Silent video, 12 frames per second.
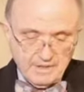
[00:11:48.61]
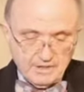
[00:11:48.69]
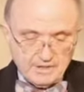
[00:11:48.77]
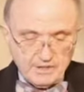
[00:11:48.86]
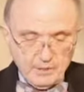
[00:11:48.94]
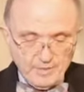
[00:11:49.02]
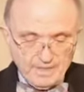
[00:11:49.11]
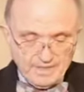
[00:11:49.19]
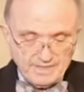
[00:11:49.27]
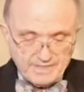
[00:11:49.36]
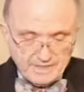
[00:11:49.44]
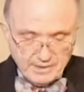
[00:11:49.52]
So in
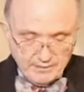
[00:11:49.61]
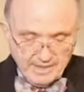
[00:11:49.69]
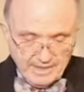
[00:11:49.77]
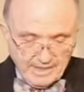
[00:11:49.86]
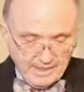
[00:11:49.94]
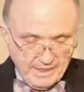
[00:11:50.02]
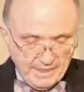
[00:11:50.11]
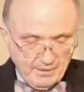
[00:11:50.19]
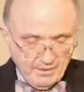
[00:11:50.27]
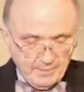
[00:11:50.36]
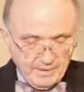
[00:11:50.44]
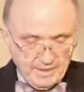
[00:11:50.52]
considering any
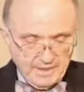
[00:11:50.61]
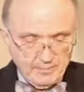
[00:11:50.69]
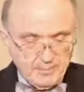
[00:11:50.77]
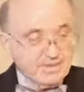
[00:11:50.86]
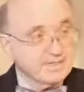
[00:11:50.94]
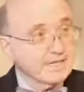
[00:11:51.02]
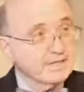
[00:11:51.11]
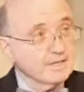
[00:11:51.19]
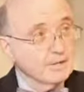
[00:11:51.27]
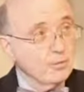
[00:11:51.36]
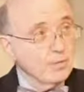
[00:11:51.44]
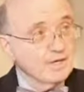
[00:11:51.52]
therapy, in
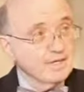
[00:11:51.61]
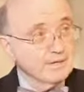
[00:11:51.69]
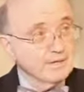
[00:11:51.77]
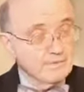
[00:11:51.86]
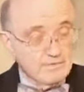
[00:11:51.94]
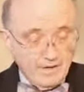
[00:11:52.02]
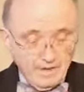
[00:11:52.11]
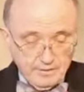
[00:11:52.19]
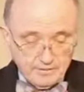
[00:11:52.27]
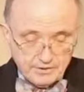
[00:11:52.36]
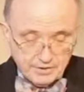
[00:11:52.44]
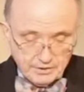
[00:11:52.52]
particular one that
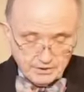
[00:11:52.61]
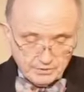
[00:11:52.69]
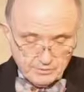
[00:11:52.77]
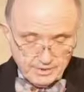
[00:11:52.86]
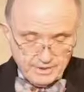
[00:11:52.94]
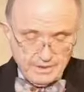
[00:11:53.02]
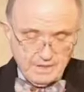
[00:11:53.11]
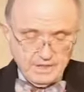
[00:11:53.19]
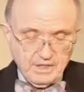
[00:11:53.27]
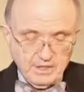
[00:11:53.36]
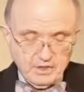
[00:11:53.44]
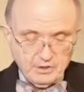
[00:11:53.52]
involves surgery,
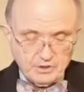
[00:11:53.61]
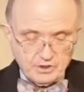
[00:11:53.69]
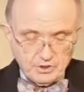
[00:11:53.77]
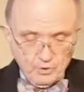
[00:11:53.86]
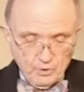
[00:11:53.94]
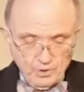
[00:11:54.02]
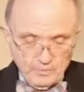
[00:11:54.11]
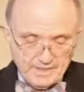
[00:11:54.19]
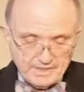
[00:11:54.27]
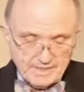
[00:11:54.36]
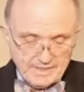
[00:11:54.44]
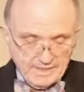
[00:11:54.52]
you should
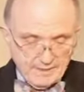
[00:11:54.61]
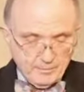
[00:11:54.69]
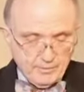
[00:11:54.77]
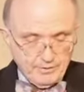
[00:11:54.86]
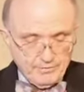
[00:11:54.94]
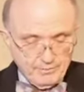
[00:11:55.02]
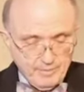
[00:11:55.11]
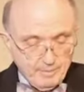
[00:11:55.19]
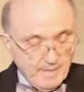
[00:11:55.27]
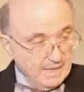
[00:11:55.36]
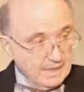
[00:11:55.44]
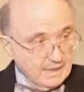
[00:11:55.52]
always get input from a
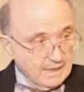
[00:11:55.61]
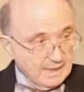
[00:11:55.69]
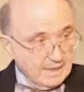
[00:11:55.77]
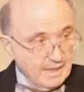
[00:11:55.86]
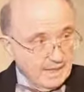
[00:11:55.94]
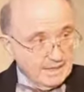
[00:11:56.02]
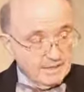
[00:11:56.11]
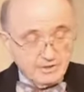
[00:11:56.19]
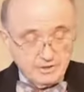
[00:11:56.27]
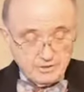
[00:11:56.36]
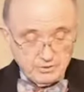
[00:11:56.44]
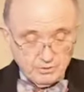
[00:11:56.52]
medical
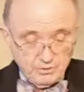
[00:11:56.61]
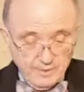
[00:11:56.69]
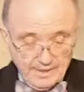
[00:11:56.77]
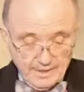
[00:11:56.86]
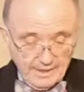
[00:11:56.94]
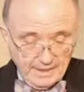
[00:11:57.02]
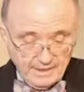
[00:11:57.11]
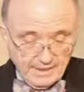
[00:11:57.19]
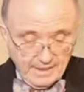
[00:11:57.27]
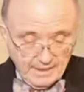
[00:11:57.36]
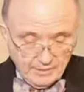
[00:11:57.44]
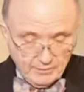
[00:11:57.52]
oncologist or
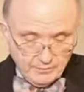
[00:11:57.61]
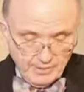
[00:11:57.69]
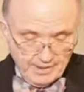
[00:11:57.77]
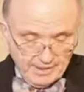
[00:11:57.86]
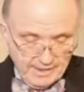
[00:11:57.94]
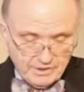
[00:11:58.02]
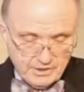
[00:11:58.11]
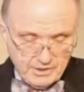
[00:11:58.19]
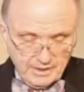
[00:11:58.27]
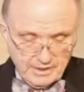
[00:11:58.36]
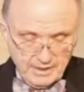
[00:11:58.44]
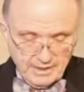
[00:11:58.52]
radiation
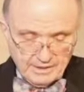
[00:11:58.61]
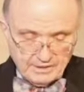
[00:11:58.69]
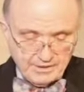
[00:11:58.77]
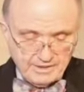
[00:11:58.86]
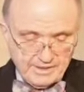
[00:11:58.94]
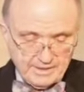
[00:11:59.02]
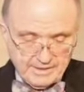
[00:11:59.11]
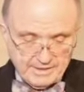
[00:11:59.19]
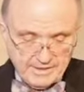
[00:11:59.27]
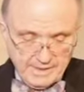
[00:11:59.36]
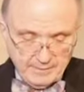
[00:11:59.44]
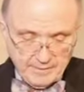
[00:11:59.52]
oncologist at the
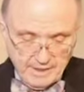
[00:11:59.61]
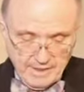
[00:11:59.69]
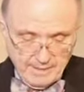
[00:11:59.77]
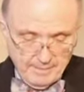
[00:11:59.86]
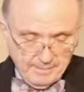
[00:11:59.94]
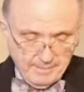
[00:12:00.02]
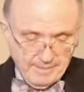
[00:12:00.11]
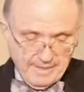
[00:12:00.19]
same time